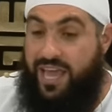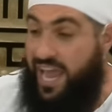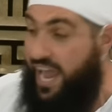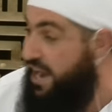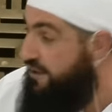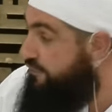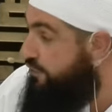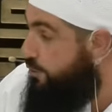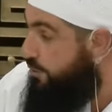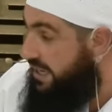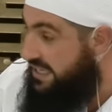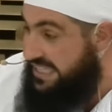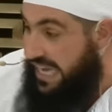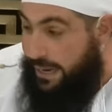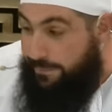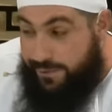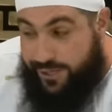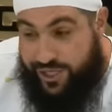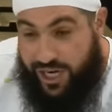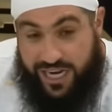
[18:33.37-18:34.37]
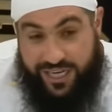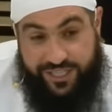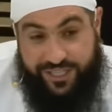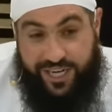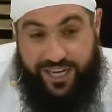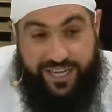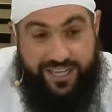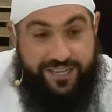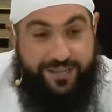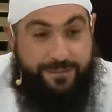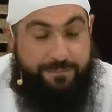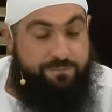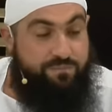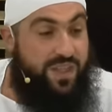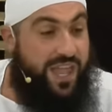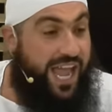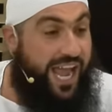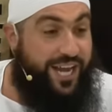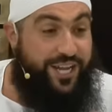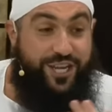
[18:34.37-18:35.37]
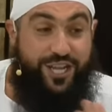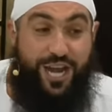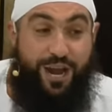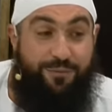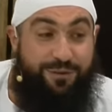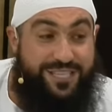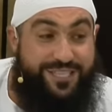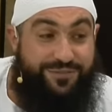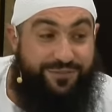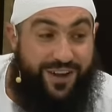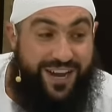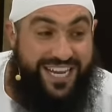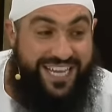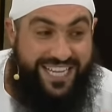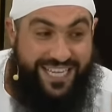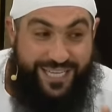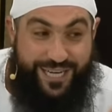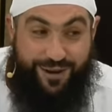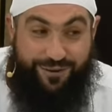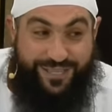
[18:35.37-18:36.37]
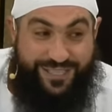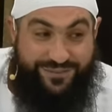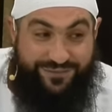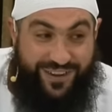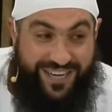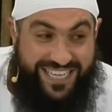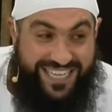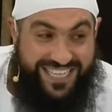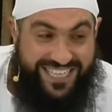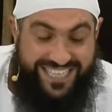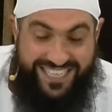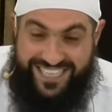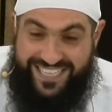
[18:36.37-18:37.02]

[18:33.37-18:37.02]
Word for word: Everyone's Abhishek Sheikh. And you know what's funny? You know what's funny?